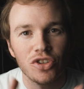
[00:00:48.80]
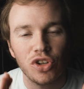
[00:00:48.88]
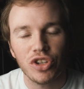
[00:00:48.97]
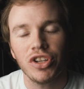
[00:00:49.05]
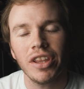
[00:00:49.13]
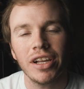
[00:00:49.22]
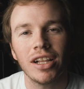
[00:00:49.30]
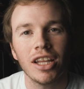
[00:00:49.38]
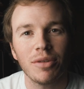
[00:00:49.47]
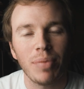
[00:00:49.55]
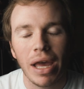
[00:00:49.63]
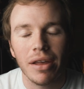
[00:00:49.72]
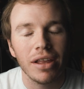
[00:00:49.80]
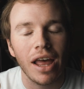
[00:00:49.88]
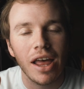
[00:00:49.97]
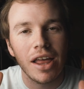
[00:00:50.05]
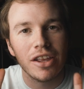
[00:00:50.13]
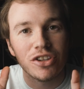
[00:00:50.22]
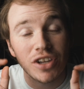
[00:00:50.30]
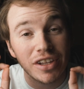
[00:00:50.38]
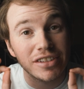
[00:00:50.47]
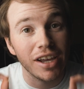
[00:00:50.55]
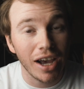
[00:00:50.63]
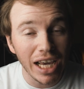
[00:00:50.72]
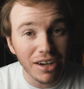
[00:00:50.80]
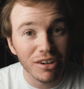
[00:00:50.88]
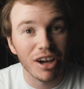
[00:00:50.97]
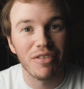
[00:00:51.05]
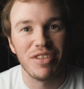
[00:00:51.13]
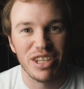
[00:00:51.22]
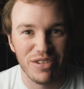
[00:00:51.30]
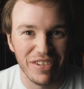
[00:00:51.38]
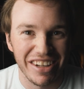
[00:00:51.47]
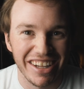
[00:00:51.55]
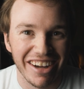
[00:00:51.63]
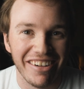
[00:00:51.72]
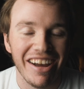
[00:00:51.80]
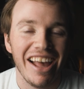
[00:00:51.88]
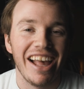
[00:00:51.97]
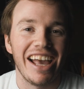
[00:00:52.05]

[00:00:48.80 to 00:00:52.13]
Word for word: So you saw the clip, you saw the title of this video,